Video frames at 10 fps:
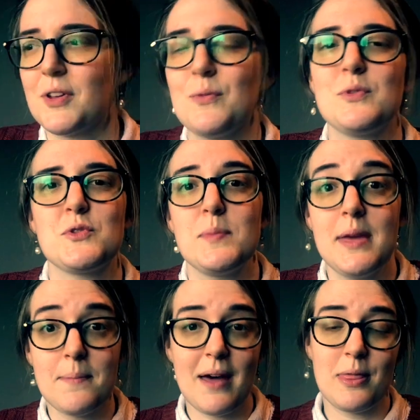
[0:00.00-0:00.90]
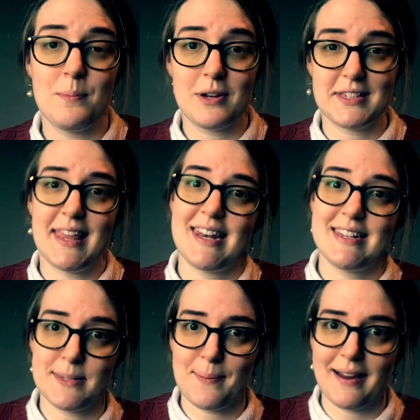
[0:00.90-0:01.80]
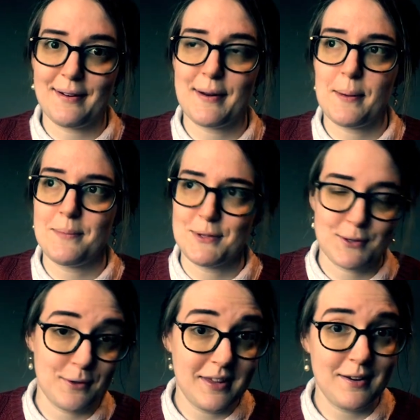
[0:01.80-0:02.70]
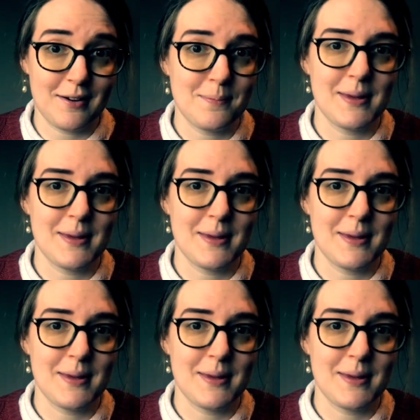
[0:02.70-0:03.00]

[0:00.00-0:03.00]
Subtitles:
which will be about the books that inspired musical theater,